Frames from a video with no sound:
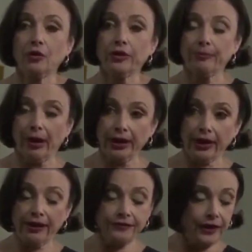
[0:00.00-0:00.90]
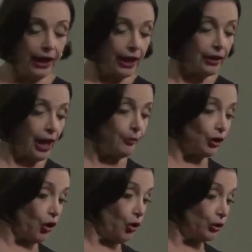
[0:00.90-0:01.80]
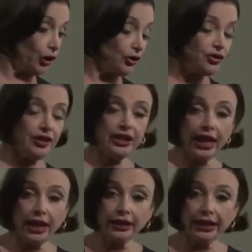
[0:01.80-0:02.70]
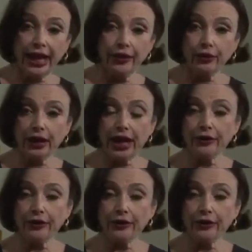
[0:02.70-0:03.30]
With my left hand, I'm going to hold on to the end, gather.